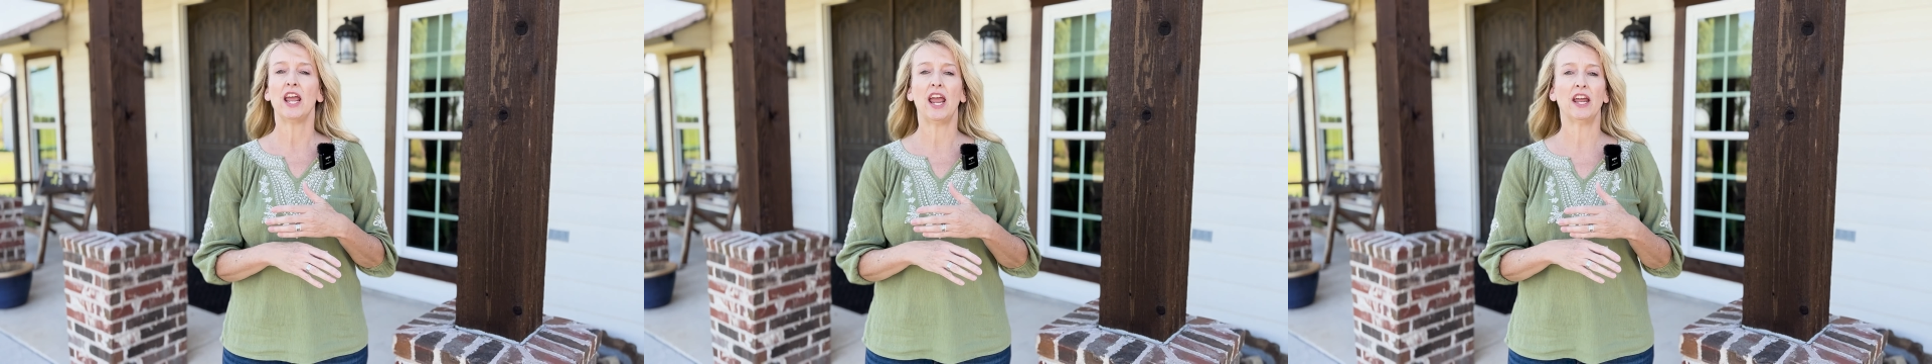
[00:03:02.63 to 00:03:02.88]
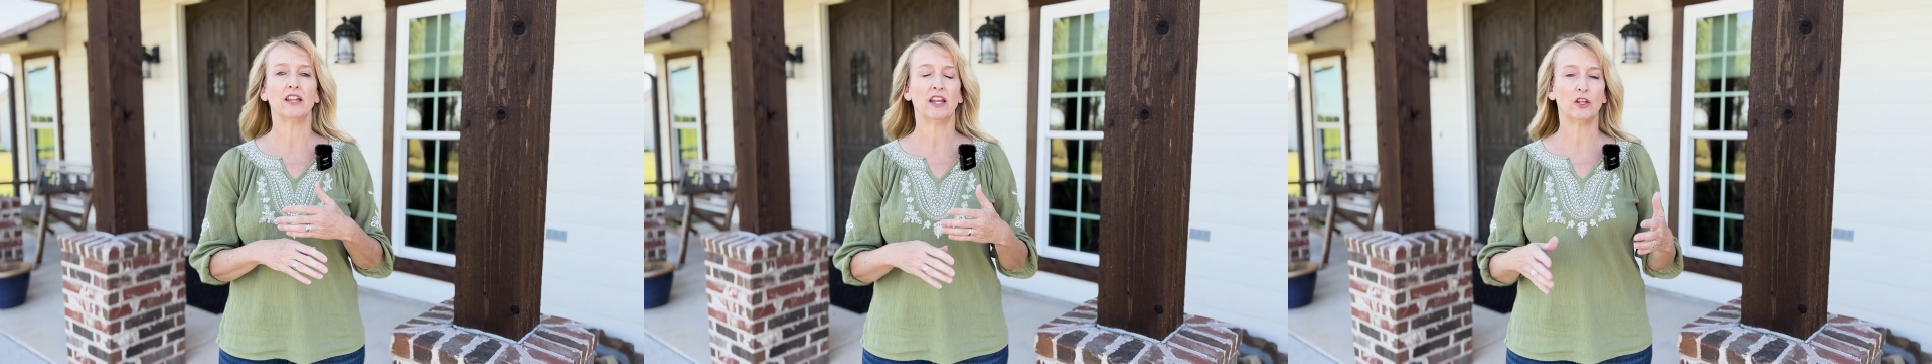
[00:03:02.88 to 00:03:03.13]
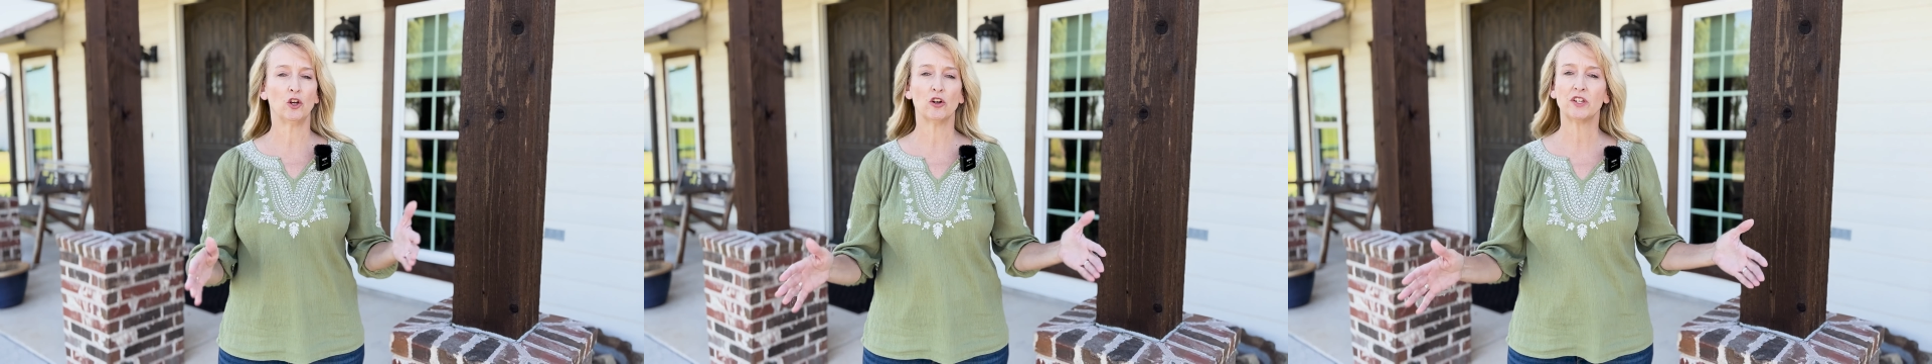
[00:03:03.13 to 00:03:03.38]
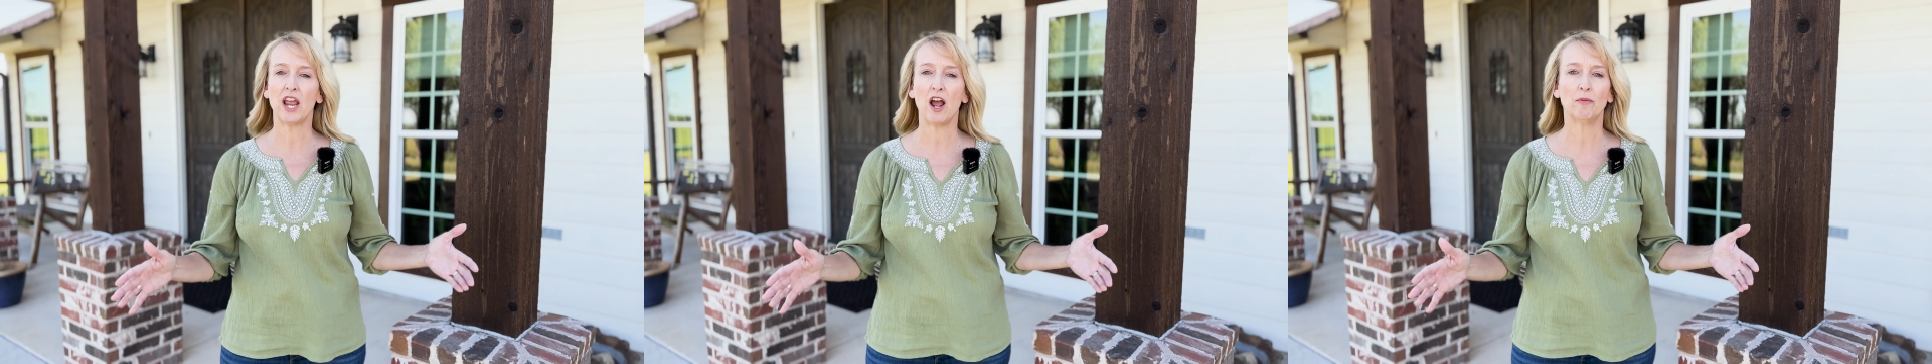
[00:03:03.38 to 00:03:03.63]
And your
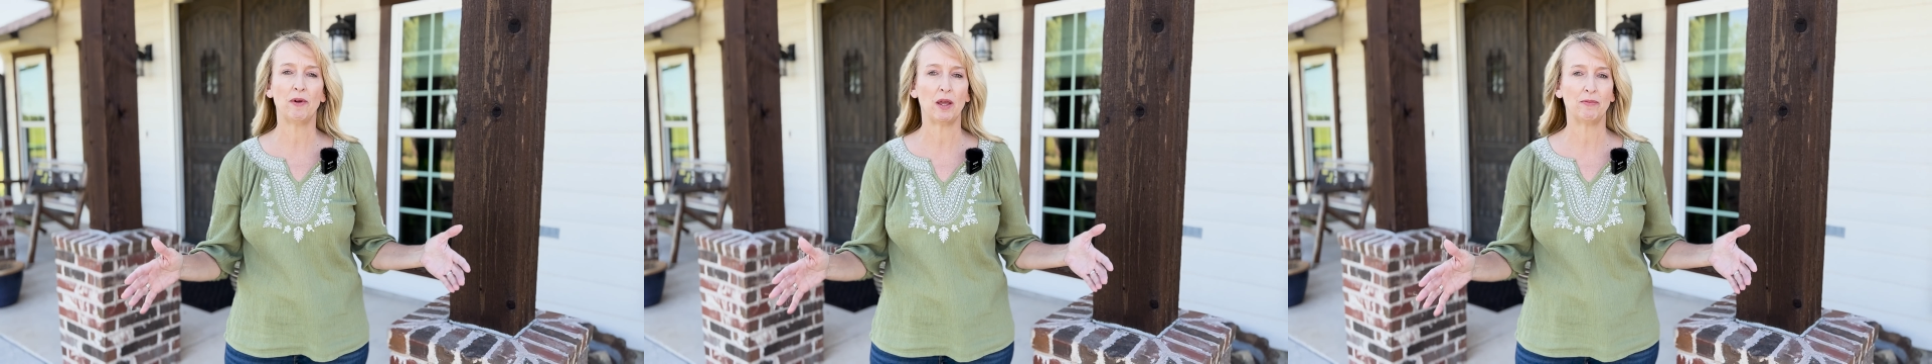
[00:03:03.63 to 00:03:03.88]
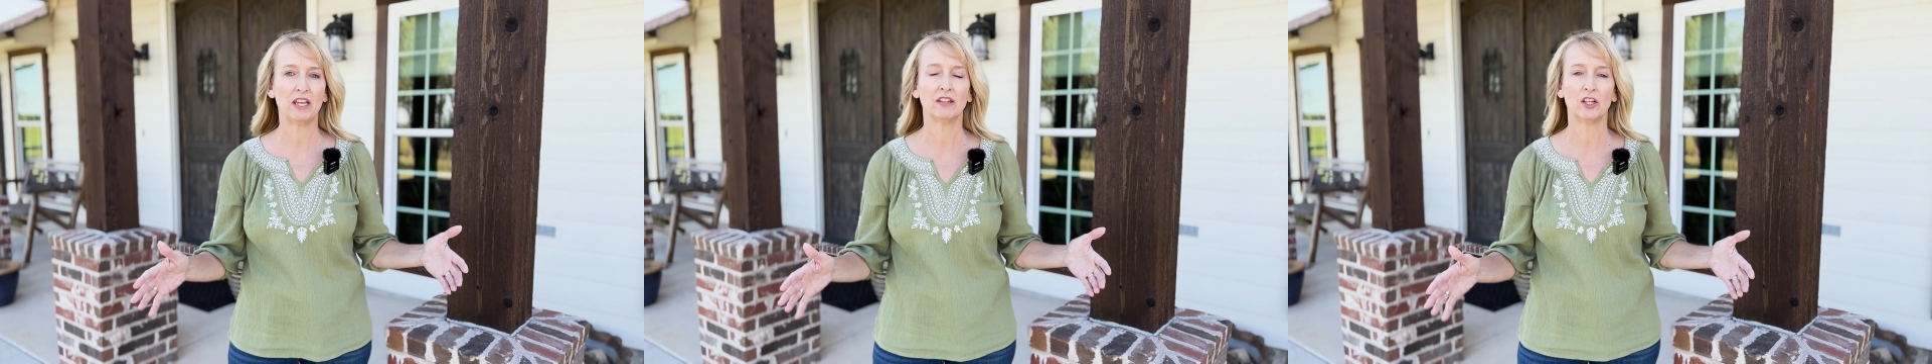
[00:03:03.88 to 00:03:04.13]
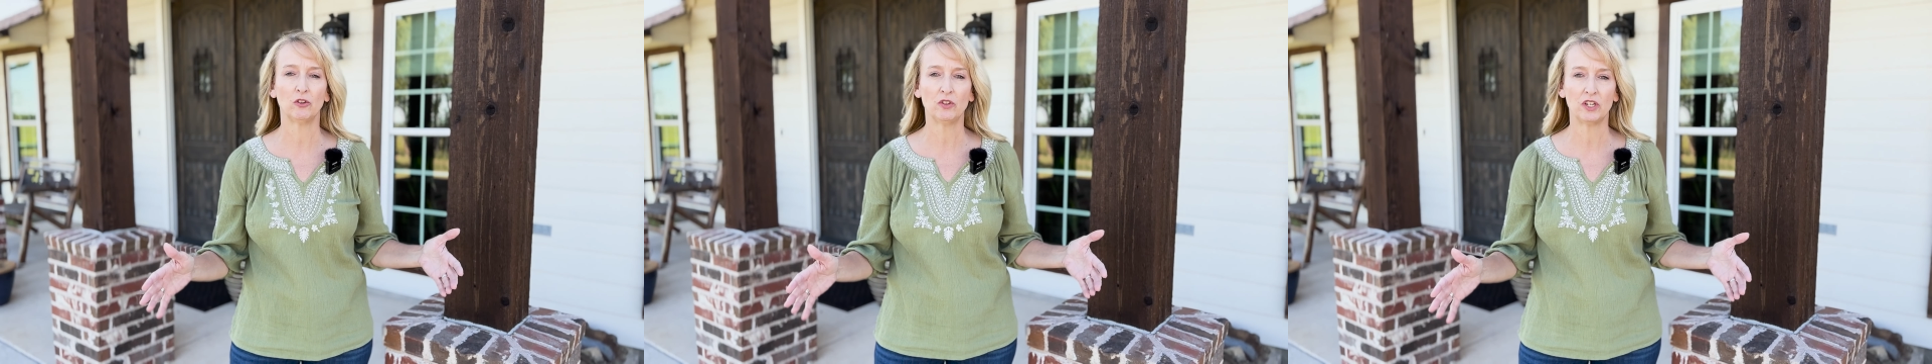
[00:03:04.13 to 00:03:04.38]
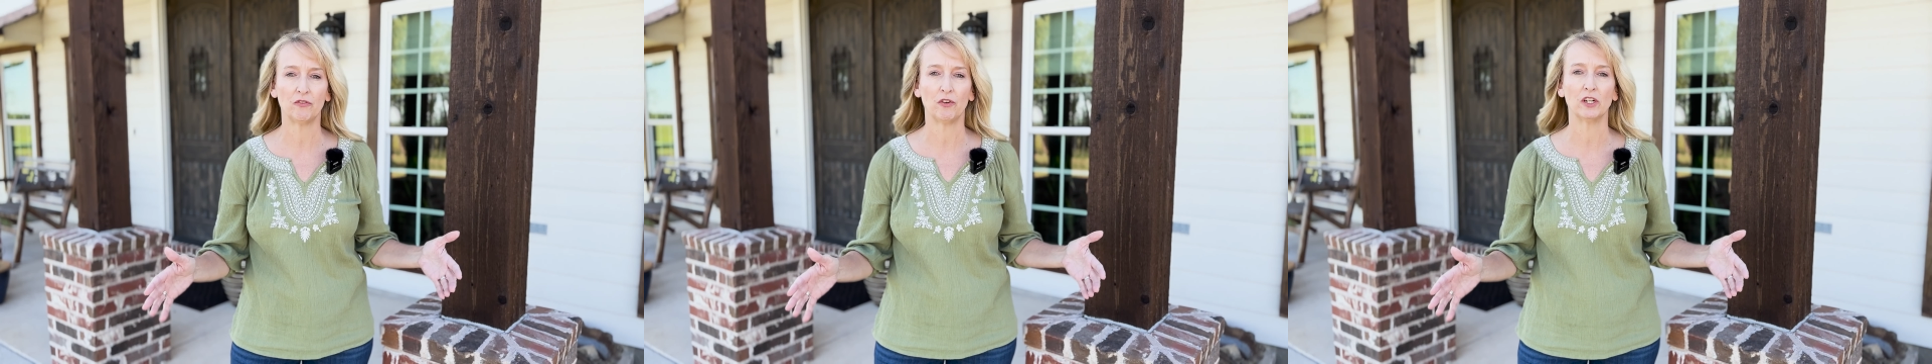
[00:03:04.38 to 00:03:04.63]
town may be a little
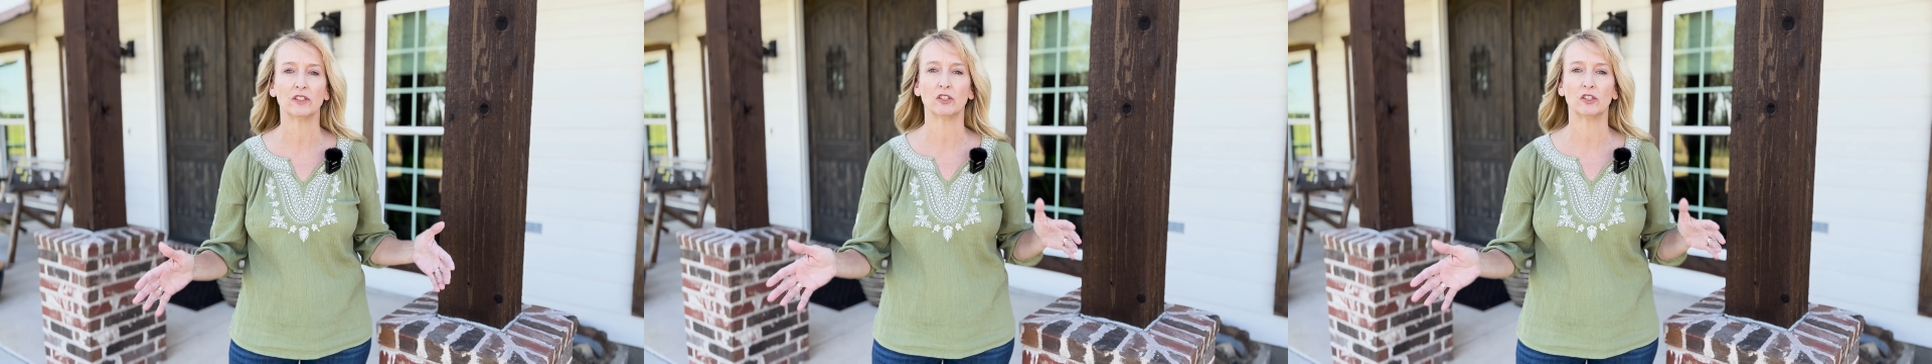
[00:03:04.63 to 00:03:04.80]
different,